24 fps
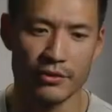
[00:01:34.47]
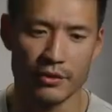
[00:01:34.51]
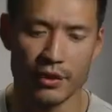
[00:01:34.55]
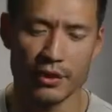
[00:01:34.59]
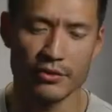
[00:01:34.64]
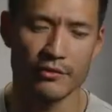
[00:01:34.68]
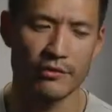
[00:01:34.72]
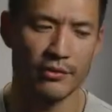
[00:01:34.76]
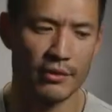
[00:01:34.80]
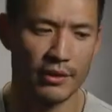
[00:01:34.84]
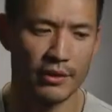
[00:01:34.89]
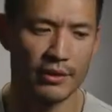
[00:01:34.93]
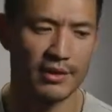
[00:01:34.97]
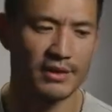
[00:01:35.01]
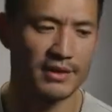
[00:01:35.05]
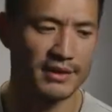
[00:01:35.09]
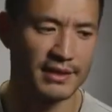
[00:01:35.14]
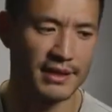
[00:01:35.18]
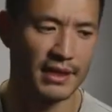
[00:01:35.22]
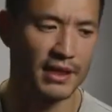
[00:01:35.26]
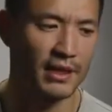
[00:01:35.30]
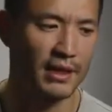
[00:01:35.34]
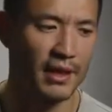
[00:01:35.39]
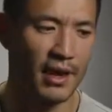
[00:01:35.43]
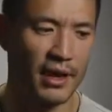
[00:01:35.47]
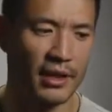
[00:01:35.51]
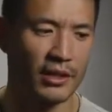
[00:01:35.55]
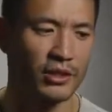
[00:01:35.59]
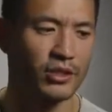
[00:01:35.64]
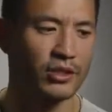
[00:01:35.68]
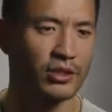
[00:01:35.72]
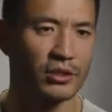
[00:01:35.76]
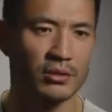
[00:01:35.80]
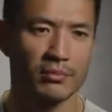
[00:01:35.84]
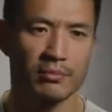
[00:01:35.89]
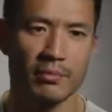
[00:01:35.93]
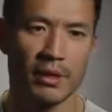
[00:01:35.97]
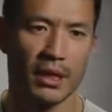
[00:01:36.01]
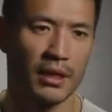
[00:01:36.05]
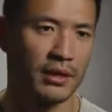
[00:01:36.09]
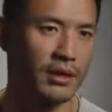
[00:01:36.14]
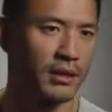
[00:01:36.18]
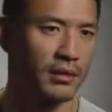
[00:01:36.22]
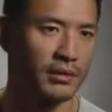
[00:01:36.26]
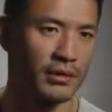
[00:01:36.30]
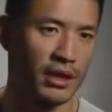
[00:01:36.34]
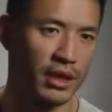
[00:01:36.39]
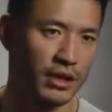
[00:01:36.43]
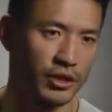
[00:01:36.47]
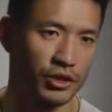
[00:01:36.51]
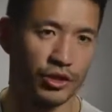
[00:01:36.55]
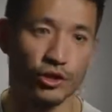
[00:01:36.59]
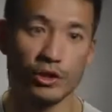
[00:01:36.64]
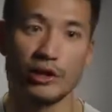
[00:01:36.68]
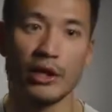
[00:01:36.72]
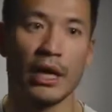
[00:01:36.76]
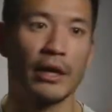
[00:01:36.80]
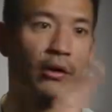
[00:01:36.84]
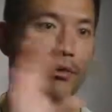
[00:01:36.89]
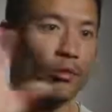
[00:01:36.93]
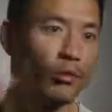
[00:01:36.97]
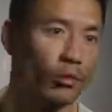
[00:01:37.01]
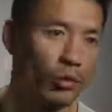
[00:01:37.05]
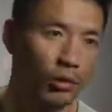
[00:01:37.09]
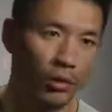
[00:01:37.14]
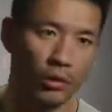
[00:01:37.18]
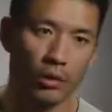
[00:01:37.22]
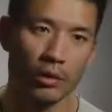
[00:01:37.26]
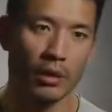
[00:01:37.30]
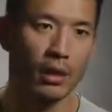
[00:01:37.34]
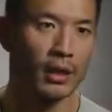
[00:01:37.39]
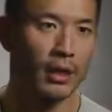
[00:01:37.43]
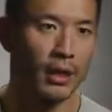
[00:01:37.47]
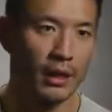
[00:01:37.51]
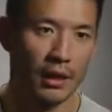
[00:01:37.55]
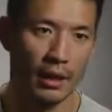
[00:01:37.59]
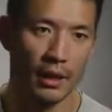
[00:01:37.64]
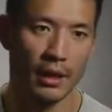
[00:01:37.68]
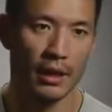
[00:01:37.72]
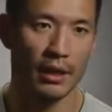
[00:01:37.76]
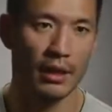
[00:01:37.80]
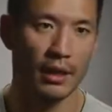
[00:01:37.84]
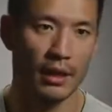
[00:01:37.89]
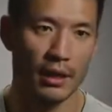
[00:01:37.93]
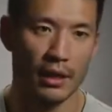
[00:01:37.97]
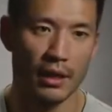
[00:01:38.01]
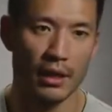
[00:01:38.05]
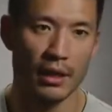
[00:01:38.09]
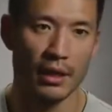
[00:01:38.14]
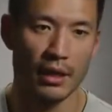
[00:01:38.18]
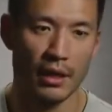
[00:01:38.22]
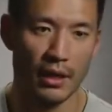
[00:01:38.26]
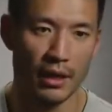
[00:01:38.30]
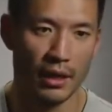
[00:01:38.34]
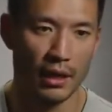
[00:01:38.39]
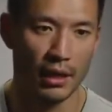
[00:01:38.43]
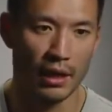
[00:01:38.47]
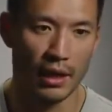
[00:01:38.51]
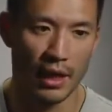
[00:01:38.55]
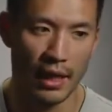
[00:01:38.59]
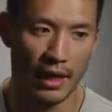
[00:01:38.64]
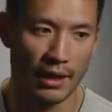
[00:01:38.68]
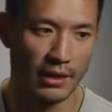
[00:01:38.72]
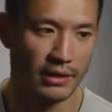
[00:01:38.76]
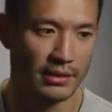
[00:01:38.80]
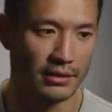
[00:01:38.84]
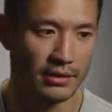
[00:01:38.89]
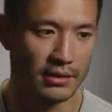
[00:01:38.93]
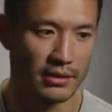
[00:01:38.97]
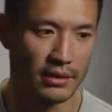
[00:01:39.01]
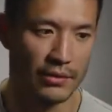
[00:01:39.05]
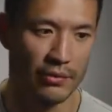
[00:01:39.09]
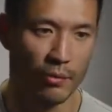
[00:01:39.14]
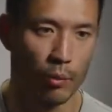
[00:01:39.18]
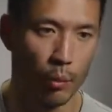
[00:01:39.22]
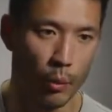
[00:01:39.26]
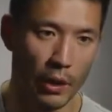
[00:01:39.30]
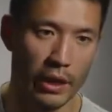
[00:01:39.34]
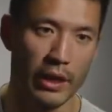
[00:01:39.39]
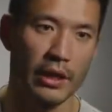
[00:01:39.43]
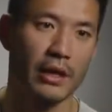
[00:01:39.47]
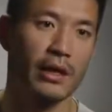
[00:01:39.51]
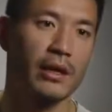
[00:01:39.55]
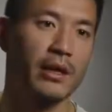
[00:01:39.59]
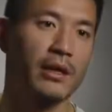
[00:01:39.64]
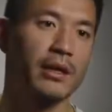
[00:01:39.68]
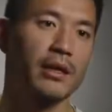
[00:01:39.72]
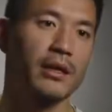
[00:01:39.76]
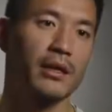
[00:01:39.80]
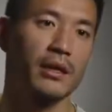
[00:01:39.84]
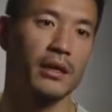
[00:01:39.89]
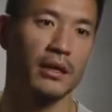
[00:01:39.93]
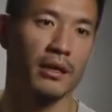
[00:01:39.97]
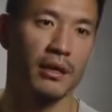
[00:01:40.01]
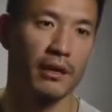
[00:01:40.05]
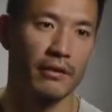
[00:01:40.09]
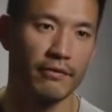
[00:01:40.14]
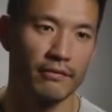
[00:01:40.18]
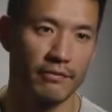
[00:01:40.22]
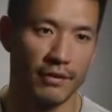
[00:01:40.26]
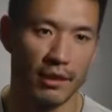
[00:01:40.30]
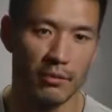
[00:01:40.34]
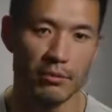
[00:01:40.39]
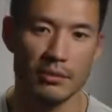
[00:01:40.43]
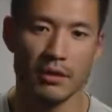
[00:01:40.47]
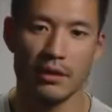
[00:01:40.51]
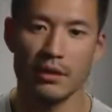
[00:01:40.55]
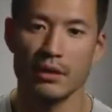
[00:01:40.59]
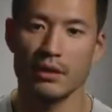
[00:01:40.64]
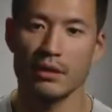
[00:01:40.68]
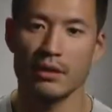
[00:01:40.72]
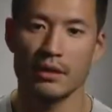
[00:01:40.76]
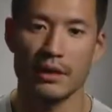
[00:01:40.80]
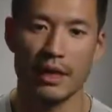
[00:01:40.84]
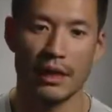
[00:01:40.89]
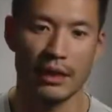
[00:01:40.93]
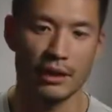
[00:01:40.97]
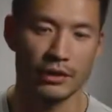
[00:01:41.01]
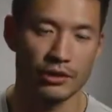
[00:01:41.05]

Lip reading: they really see Asian men in general as weak, effeminate, not